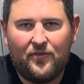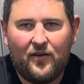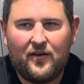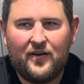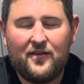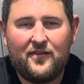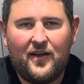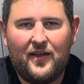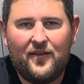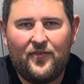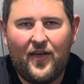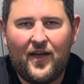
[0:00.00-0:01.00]
they're gonna say
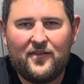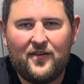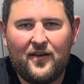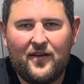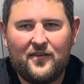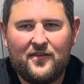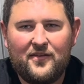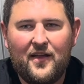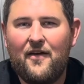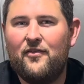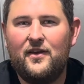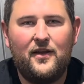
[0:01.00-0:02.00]
that that's a
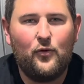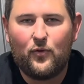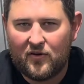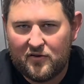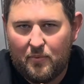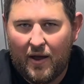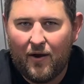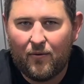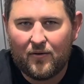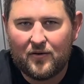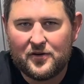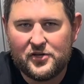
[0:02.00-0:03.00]
70
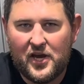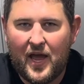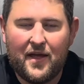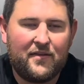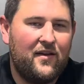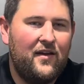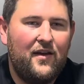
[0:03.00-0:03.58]
horsepower jet.